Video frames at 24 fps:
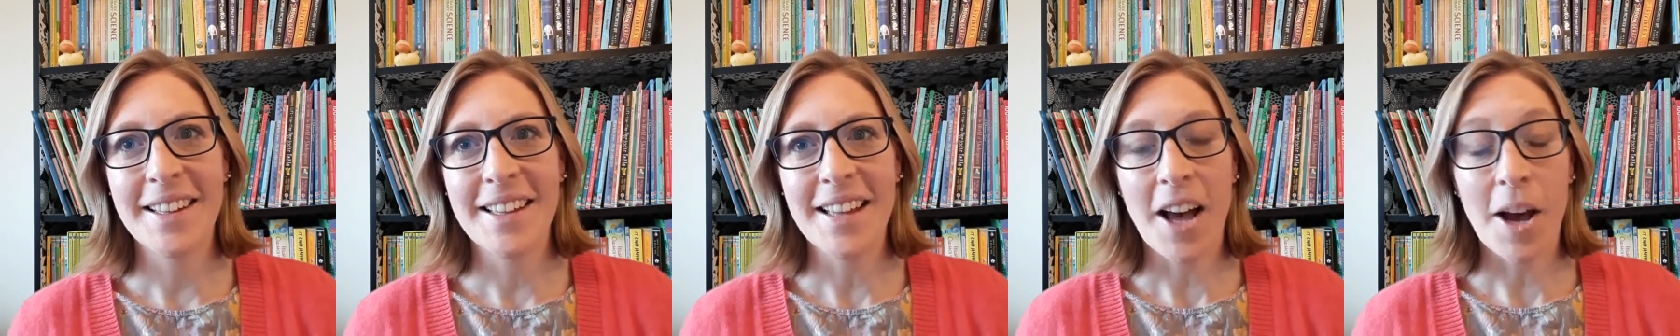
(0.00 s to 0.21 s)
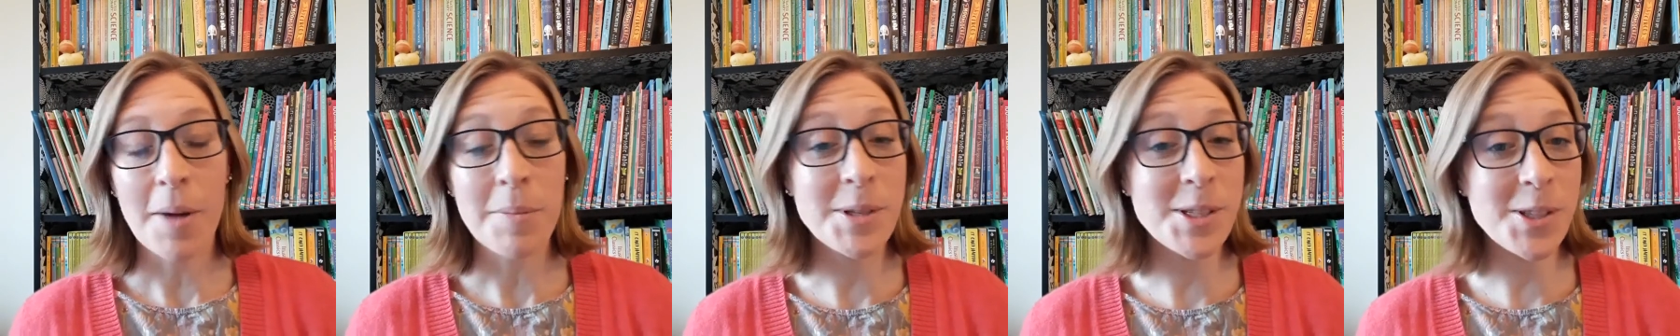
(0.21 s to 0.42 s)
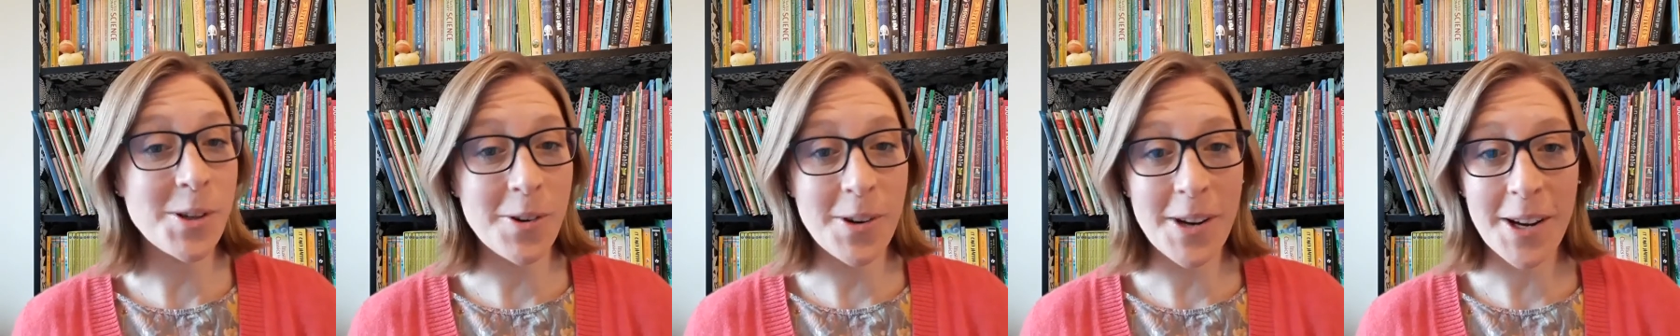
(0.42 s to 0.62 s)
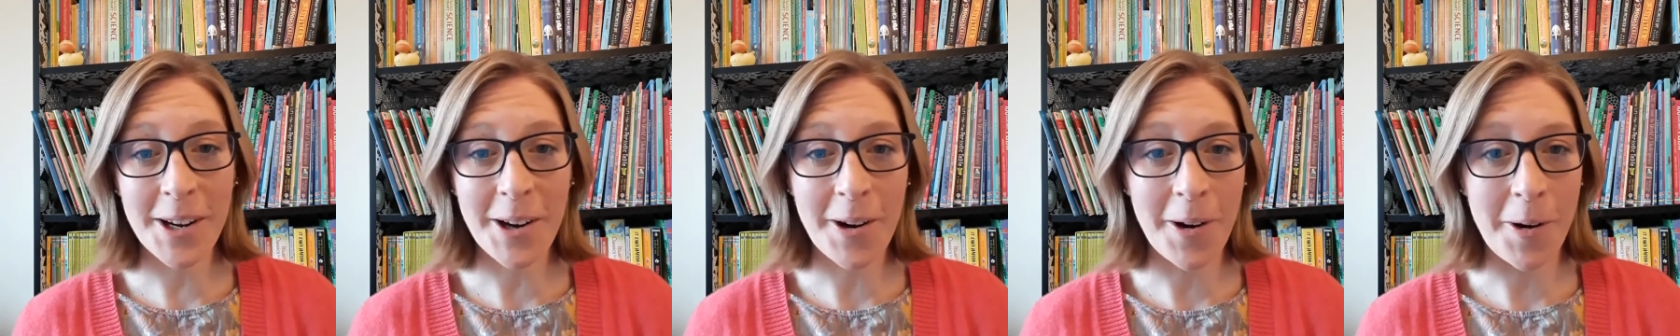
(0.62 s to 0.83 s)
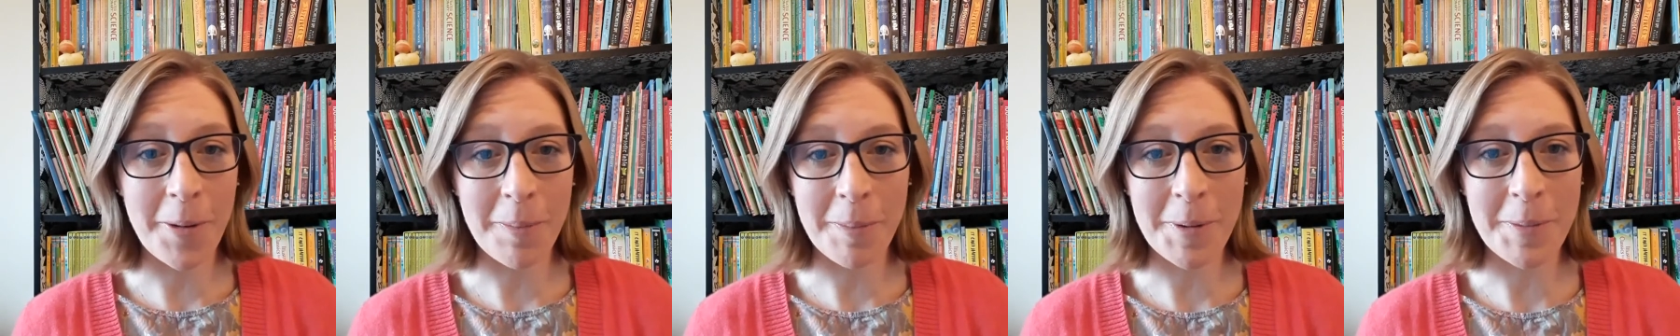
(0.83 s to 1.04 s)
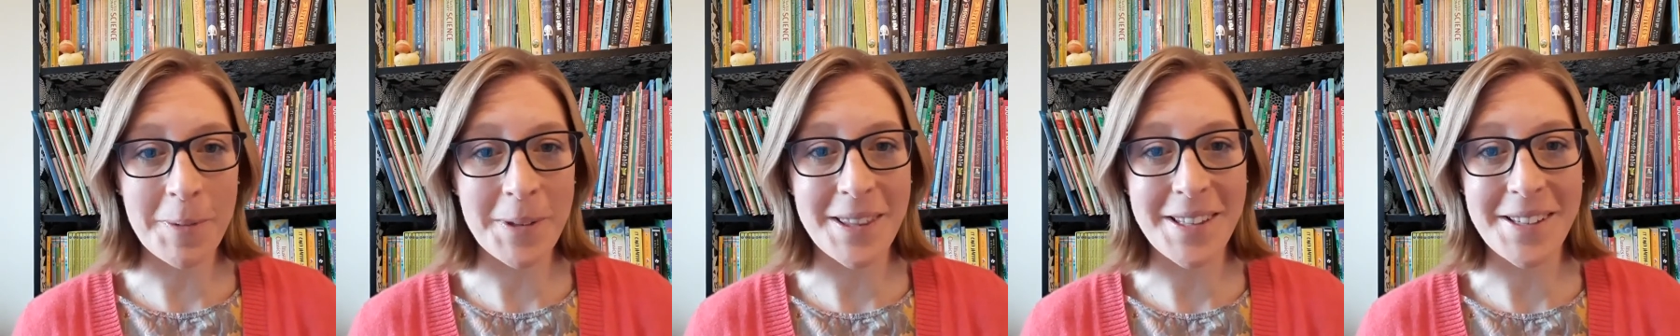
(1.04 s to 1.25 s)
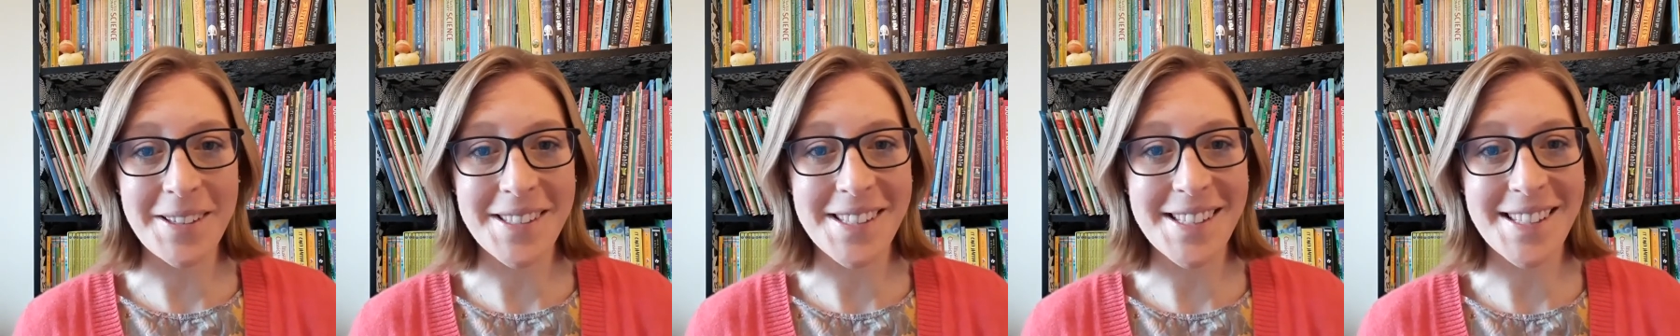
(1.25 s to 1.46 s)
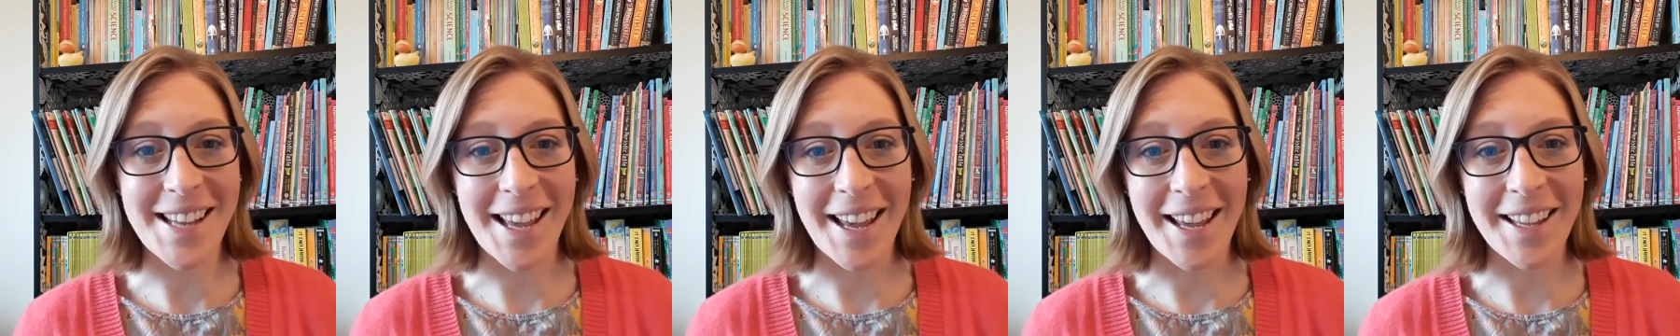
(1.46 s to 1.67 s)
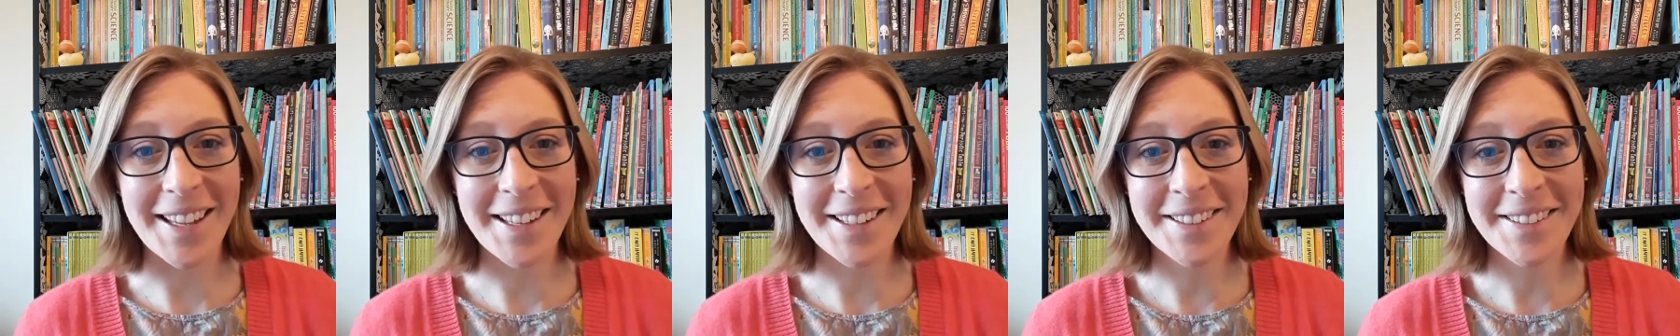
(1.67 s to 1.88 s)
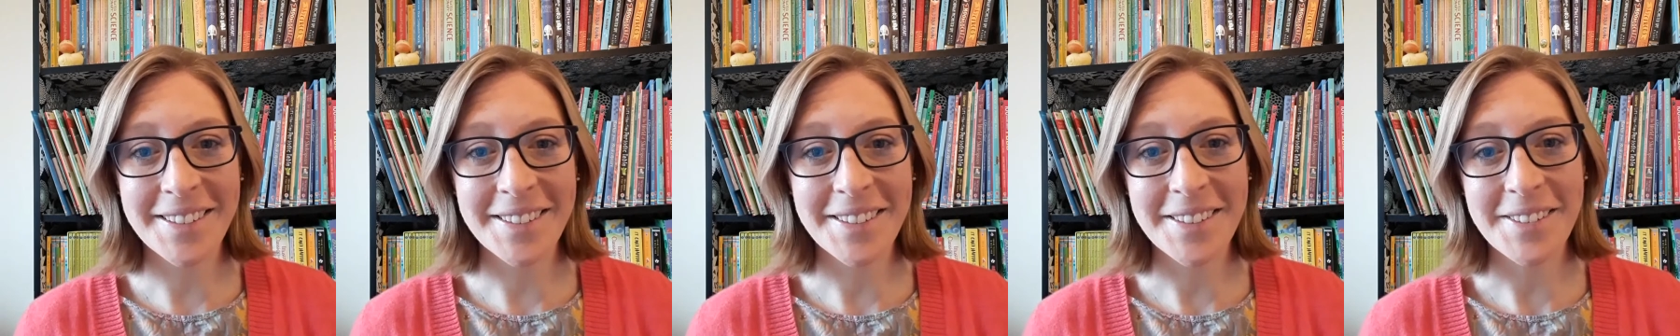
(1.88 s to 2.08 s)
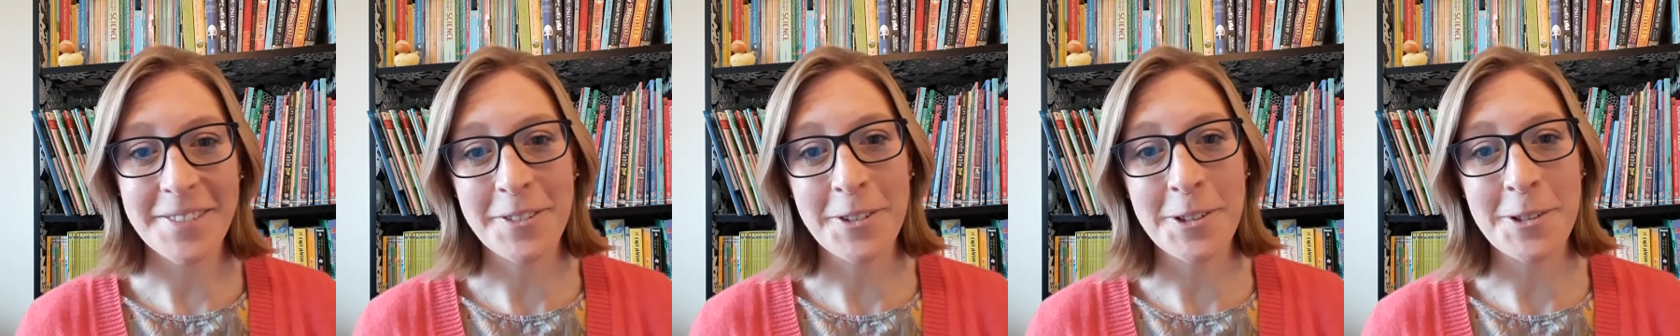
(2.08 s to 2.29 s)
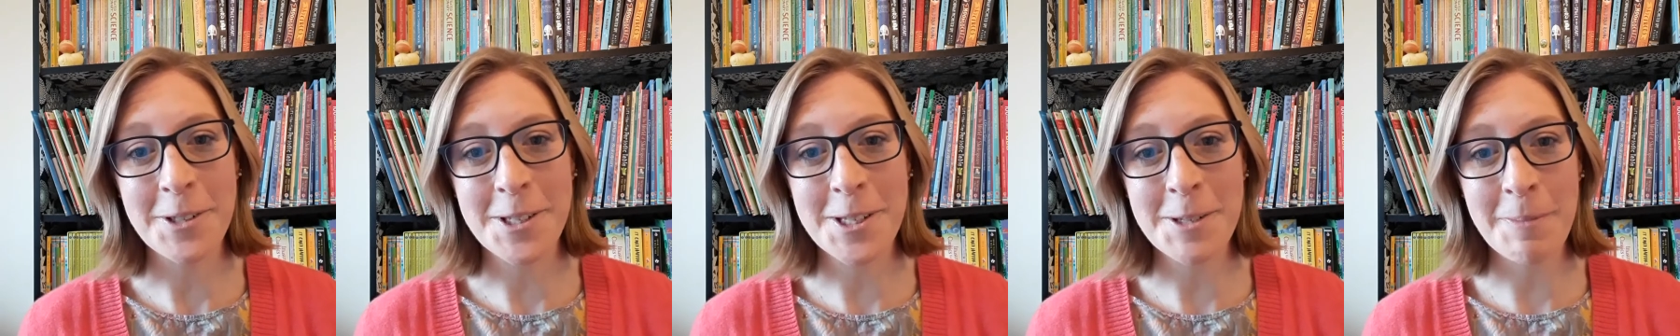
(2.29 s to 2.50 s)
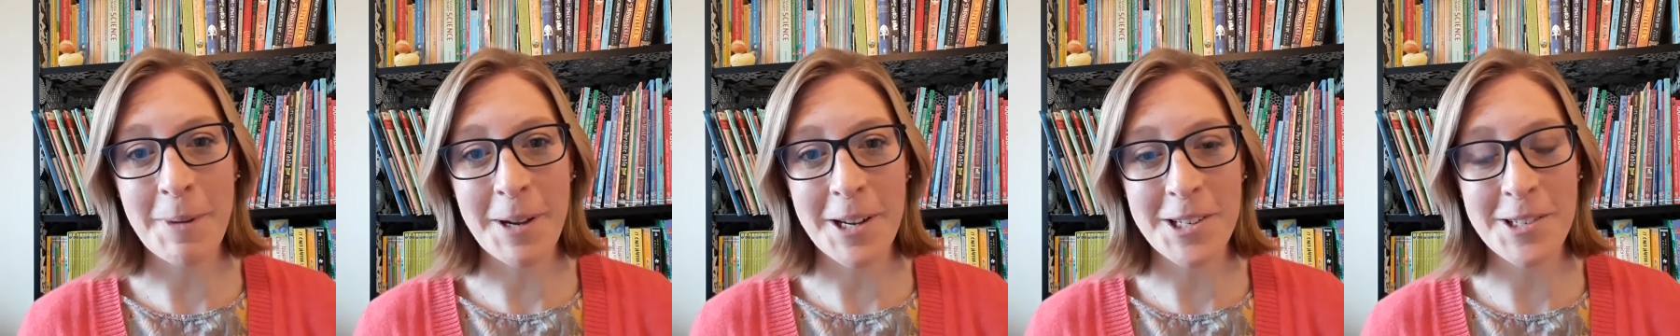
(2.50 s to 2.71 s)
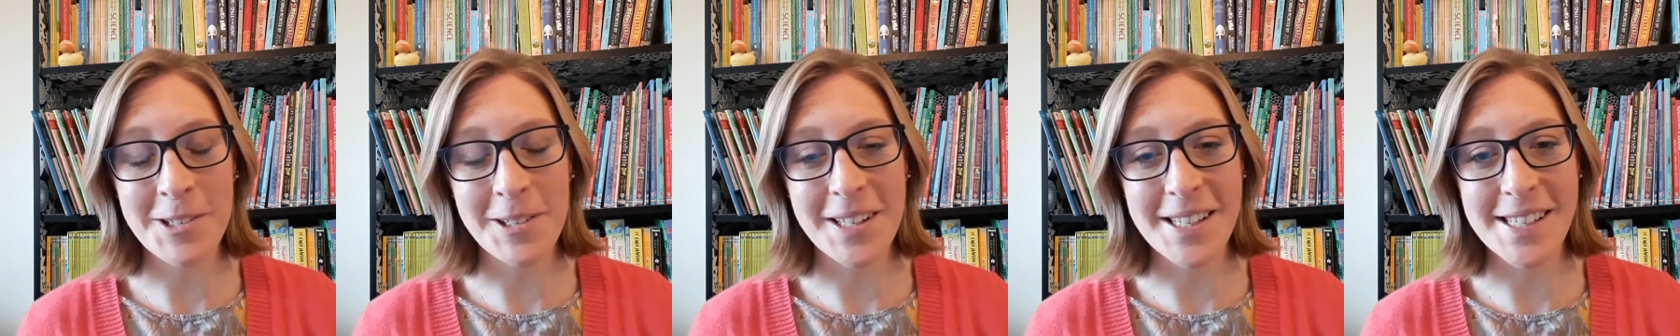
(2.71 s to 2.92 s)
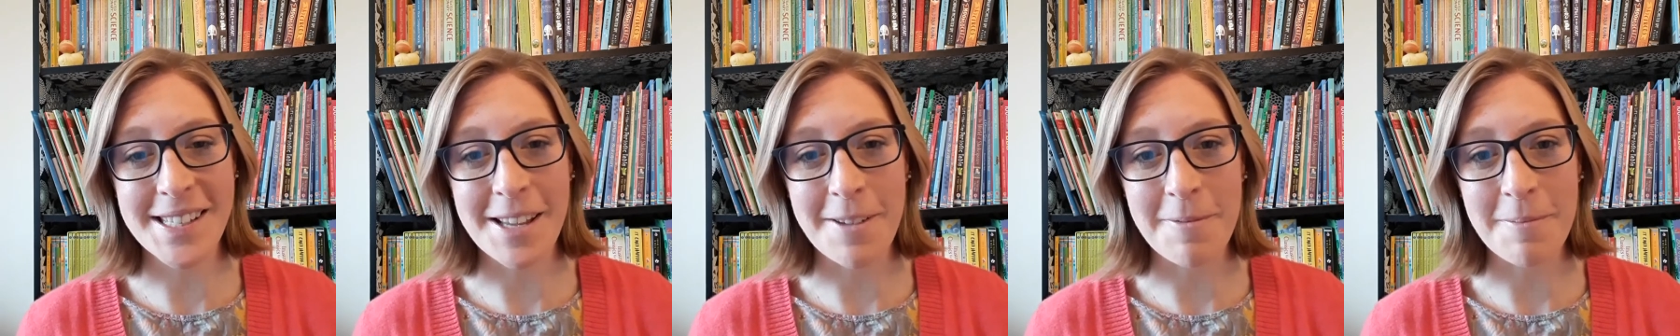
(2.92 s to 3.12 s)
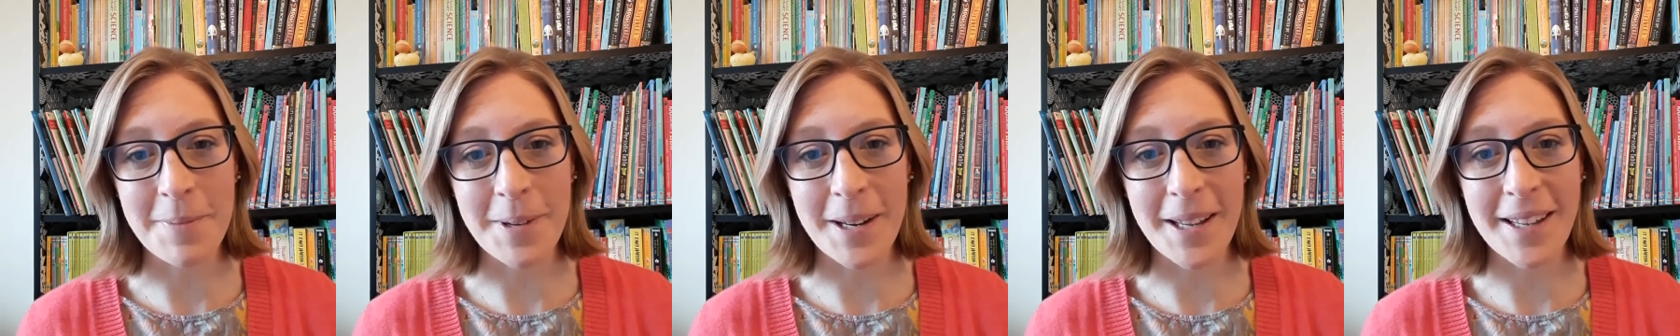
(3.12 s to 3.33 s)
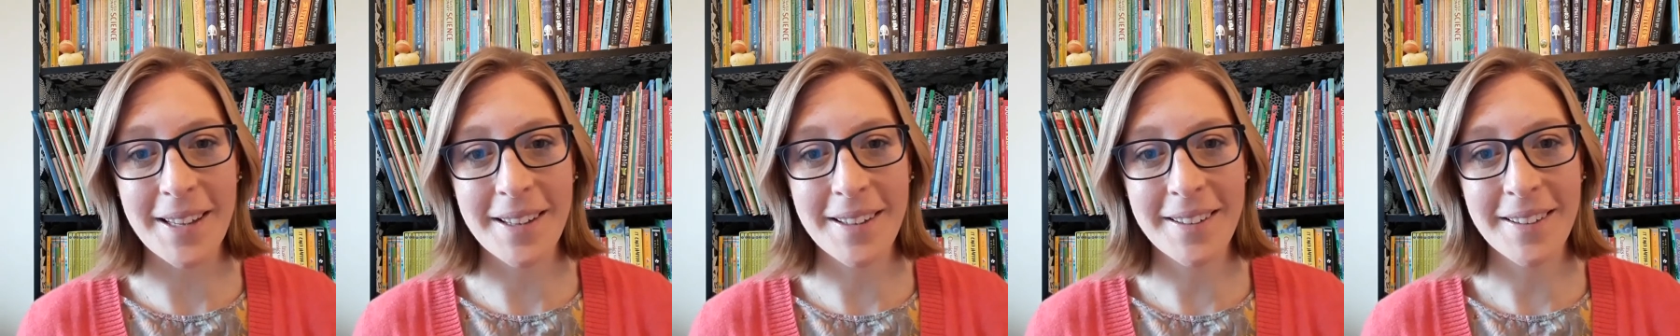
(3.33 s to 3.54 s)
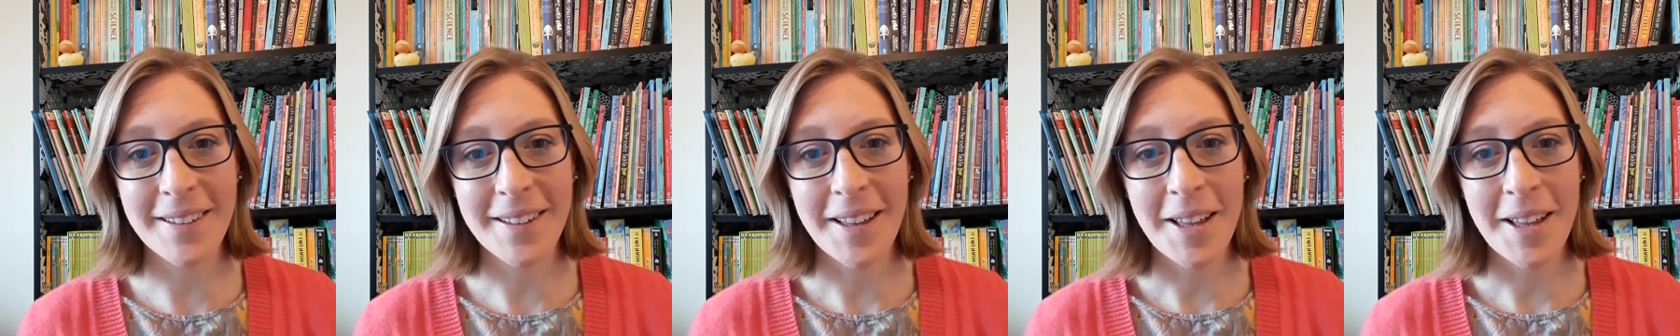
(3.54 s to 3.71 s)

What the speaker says: I'm sorry I can't be with you today for your special assembly,